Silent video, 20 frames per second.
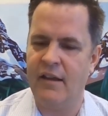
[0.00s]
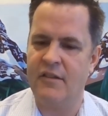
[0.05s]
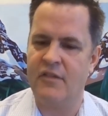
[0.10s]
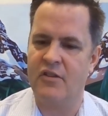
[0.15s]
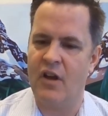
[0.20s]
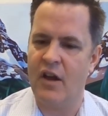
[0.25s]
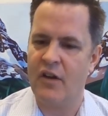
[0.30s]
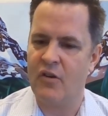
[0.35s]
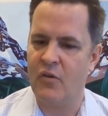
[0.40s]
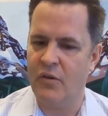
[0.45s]
It's
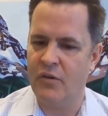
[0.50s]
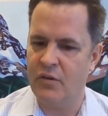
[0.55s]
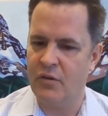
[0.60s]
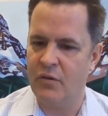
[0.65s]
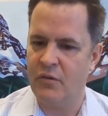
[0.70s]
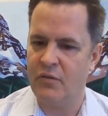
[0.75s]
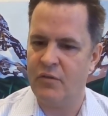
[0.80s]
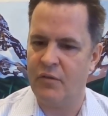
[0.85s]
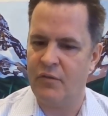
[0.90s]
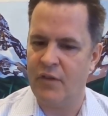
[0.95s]
not going
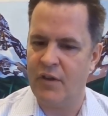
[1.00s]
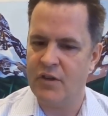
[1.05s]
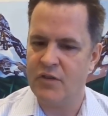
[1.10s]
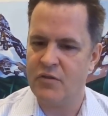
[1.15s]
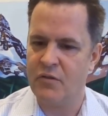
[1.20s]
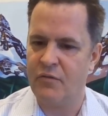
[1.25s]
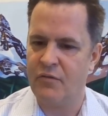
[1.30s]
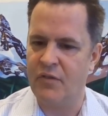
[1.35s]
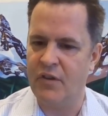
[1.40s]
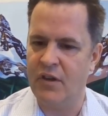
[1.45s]
to
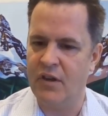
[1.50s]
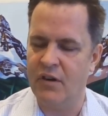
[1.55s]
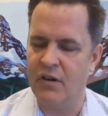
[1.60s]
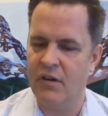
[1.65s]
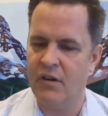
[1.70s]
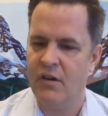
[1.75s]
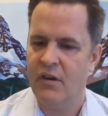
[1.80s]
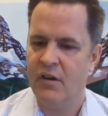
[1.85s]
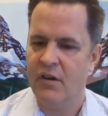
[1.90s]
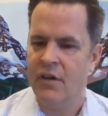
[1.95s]

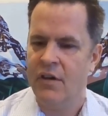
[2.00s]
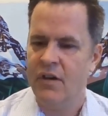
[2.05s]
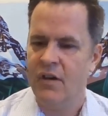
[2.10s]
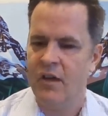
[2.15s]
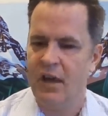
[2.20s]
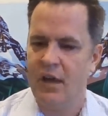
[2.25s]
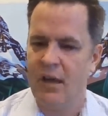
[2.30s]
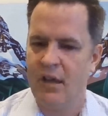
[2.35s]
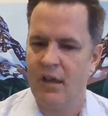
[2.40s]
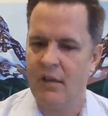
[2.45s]
interfere.
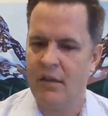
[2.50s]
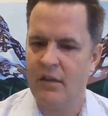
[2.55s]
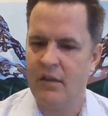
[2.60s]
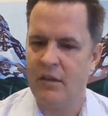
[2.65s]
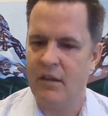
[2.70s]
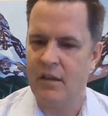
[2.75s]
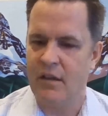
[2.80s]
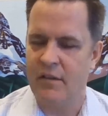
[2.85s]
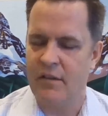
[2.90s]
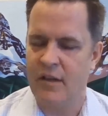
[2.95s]
And
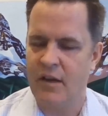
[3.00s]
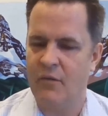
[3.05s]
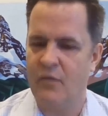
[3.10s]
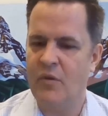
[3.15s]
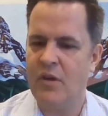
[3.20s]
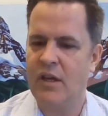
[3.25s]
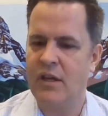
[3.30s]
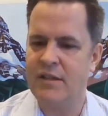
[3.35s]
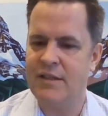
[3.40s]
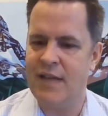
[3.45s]
then if
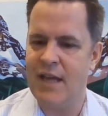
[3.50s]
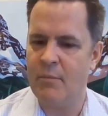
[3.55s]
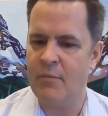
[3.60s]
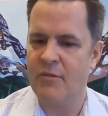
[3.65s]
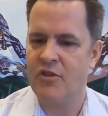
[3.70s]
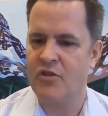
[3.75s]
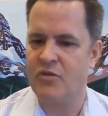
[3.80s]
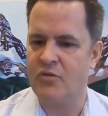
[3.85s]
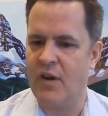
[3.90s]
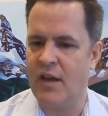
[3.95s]
we can
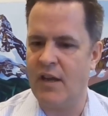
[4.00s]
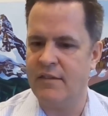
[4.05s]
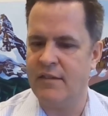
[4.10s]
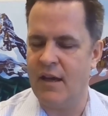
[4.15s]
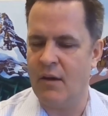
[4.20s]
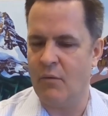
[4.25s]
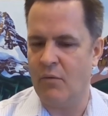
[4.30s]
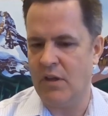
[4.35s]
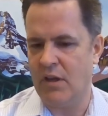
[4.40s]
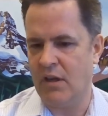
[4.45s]
demonstrate
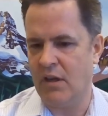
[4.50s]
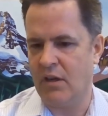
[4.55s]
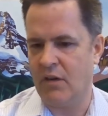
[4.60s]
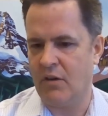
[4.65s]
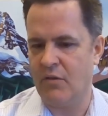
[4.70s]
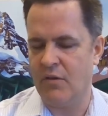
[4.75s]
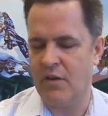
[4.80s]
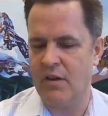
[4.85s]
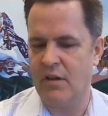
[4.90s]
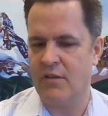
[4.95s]
that we can
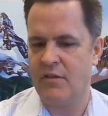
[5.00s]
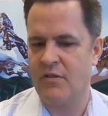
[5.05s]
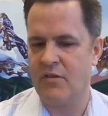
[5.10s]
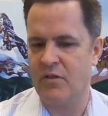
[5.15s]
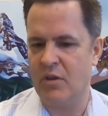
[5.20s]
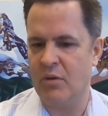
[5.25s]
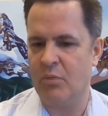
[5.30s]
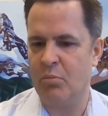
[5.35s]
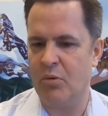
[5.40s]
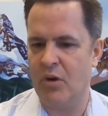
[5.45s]
increase
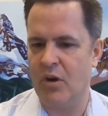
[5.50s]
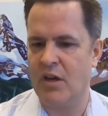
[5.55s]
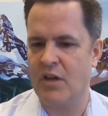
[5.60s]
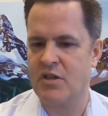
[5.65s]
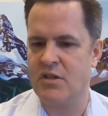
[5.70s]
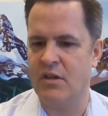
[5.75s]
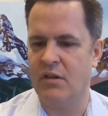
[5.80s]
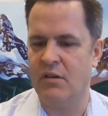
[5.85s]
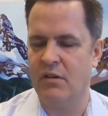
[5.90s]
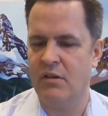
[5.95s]
the
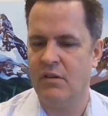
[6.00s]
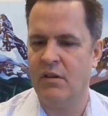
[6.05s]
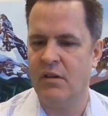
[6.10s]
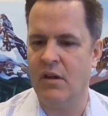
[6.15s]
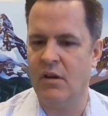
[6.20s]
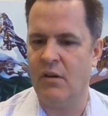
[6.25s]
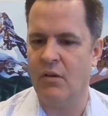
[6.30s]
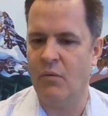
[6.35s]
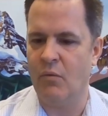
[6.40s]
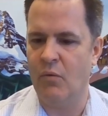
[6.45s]
production,
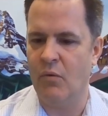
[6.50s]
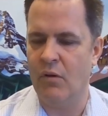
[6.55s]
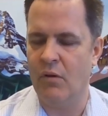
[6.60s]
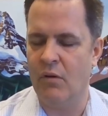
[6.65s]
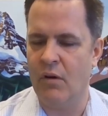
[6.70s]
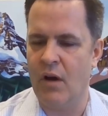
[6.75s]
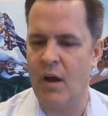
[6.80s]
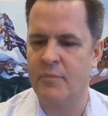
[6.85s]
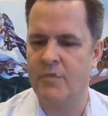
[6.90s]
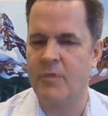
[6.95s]

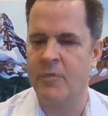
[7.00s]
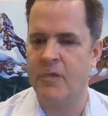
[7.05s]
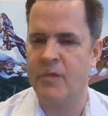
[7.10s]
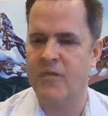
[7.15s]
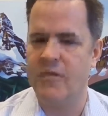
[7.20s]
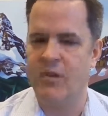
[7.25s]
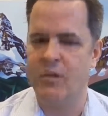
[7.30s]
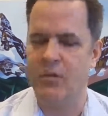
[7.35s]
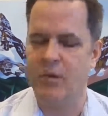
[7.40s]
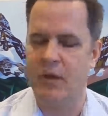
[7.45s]
we're
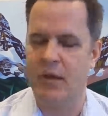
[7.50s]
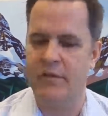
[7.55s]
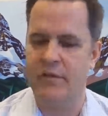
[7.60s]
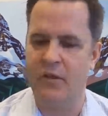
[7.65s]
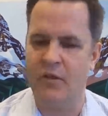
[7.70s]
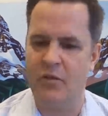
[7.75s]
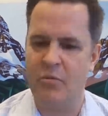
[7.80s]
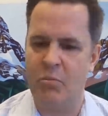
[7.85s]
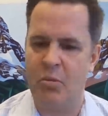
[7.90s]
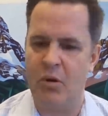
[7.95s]
optimistic we'll get
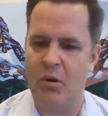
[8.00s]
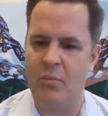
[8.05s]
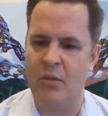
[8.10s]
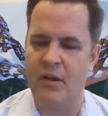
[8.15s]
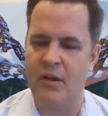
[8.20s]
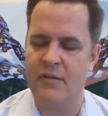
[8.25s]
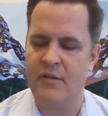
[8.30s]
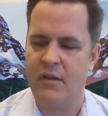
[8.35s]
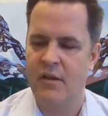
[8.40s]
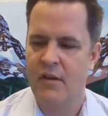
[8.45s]
those
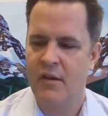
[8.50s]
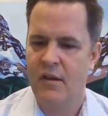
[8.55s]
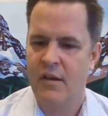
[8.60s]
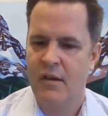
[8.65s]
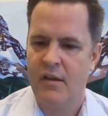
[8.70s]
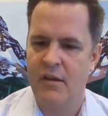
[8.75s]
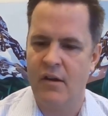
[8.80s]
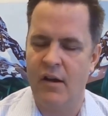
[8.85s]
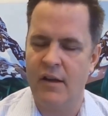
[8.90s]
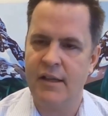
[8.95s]
permits.
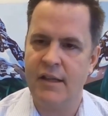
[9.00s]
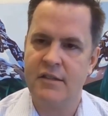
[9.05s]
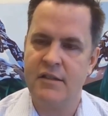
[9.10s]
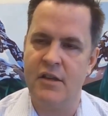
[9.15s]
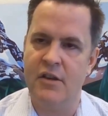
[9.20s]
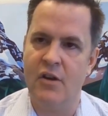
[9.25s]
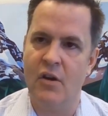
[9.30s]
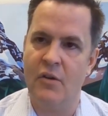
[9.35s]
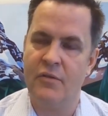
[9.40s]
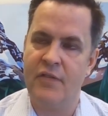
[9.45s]
I'd like
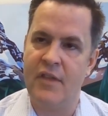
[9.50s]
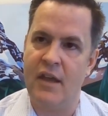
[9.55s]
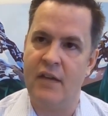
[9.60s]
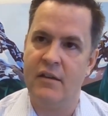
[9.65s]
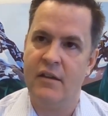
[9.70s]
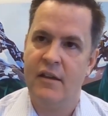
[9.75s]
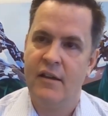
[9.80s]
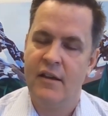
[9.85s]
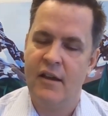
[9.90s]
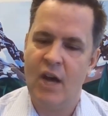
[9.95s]
to note
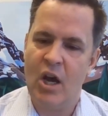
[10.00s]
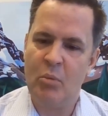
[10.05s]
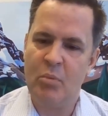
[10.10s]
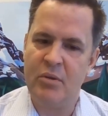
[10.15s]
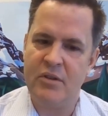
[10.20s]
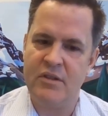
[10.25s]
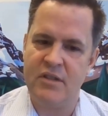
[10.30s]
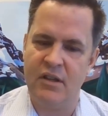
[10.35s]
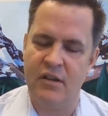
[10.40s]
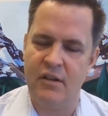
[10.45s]
that up
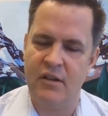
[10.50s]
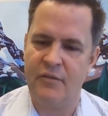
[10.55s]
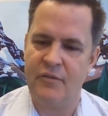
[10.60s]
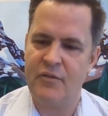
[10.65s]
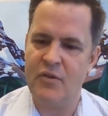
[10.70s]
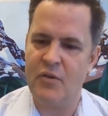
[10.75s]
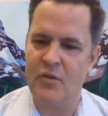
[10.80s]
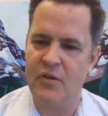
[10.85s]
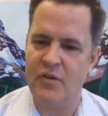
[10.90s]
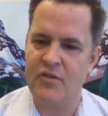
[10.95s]
until a
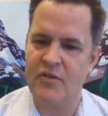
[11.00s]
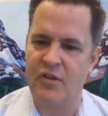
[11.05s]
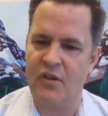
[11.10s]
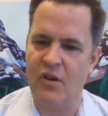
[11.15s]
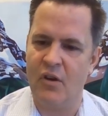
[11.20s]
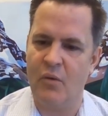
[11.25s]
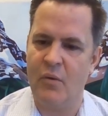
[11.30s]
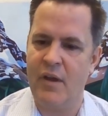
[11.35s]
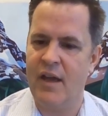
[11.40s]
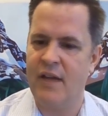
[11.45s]
few years
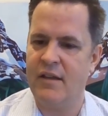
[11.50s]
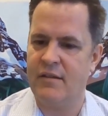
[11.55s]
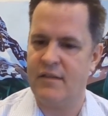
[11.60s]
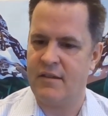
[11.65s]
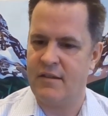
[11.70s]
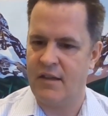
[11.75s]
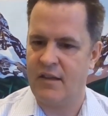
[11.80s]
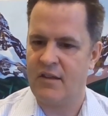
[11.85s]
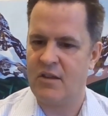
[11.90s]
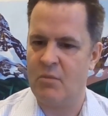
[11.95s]
ago, we had
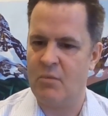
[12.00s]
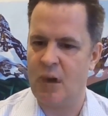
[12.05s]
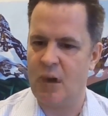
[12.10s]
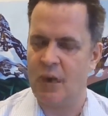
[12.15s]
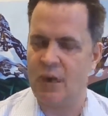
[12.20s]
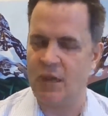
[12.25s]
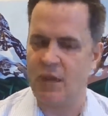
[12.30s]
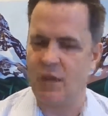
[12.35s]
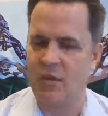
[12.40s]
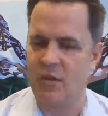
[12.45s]
6
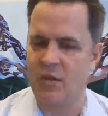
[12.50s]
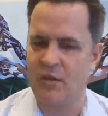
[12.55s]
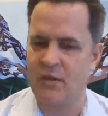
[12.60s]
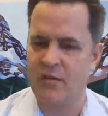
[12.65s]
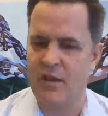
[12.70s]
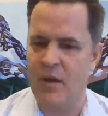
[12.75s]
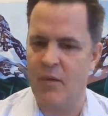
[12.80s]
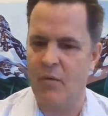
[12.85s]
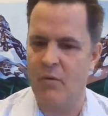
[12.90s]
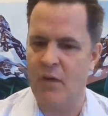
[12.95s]
mining units
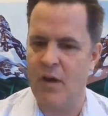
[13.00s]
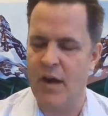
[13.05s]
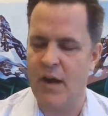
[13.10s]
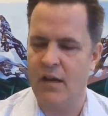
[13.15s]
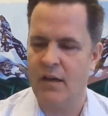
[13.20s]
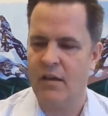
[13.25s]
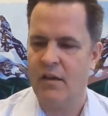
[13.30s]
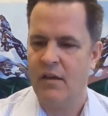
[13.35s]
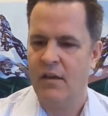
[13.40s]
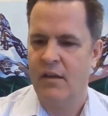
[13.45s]
that were
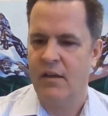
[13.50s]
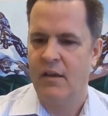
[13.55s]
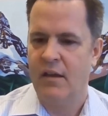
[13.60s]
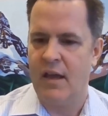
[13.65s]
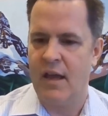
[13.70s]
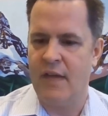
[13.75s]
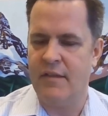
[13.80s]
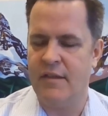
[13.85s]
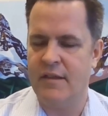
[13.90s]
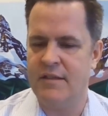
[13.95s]
running,
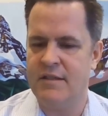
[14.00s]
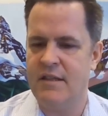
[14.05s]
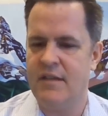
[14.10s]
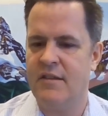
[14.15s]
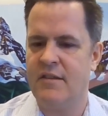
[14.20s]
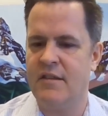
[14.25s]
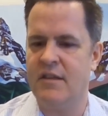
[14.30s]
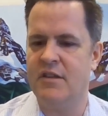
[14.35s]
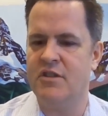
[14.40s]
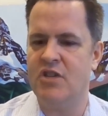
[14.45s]
and the
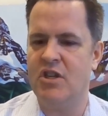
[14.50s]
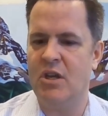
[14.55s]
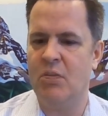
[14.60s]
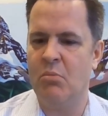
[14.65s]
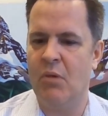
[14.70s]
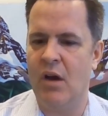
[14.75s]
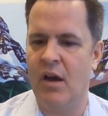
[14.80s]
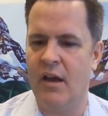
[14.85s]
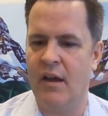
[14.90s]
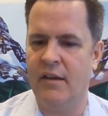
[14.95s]
DCG
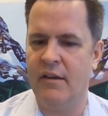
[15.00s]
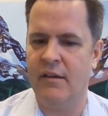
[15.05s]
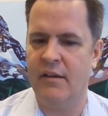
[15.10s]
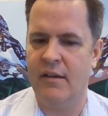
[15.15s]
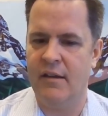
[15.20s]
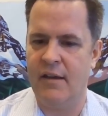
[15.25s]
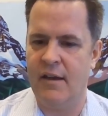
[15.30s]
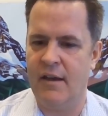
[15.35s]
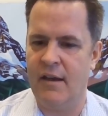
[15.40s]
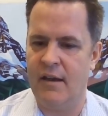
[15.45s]
mine
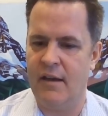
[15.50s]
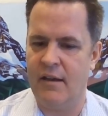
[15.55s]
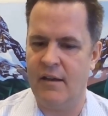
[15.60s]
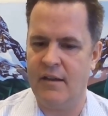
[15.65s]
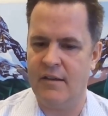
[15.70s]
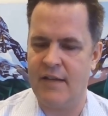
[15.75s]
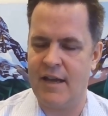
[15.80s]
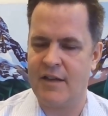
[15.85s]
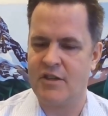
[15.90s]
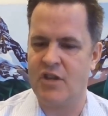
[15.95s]

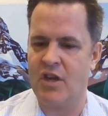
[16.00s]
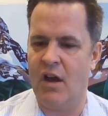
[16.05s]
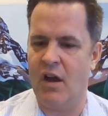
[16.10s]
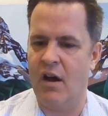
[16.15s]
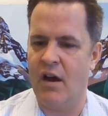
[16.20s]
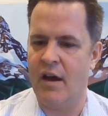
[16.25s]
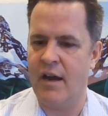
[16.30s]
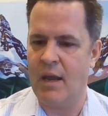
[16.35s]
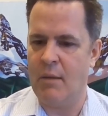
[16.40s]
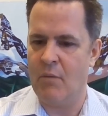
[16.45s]
is actually
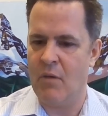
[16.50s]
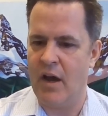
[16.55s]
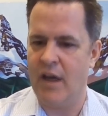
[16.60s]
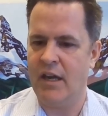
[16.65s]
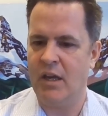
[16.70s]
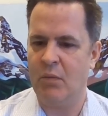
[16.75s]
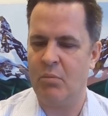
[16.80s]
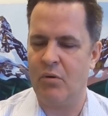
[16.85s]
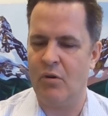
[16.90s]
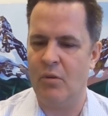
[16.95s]
on a
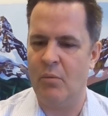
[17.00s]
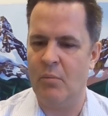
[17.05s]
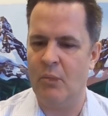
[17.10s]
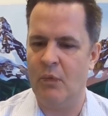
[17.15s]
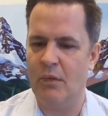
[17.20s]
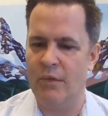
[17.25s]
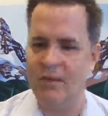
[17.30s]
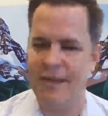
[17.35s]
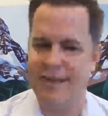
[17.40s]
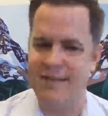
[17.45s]
mining
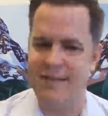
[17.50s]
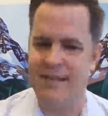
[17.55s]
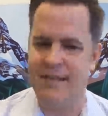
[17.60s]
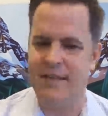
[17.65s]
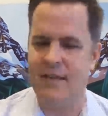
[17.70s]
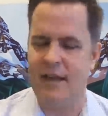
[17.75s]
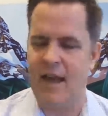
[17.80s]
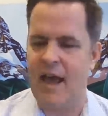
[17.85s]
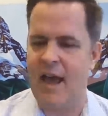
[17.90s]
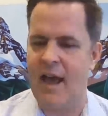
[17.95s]
permit that
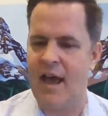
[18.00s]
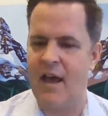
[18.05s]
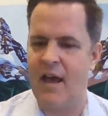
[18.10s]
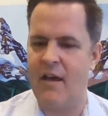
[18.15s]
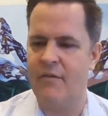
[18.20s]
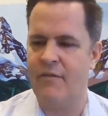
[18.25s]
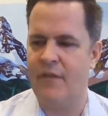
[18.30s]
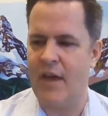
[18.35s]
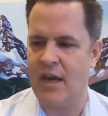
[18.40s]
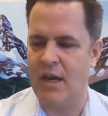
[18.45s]
didn't
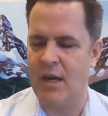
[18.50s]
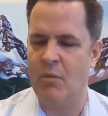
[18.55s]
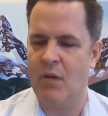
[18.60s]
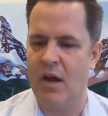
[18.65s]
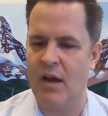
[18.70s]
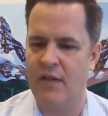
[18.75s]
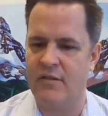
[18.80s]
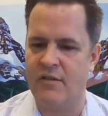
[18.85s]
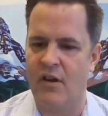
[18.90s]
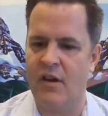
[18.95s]
have any
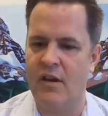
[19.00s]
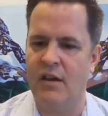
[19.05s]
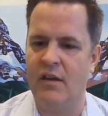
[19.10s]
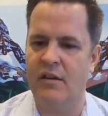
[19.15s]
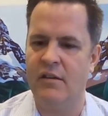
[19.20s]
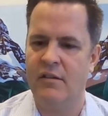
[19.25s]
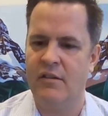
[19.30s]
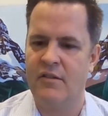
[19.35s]
mines on it.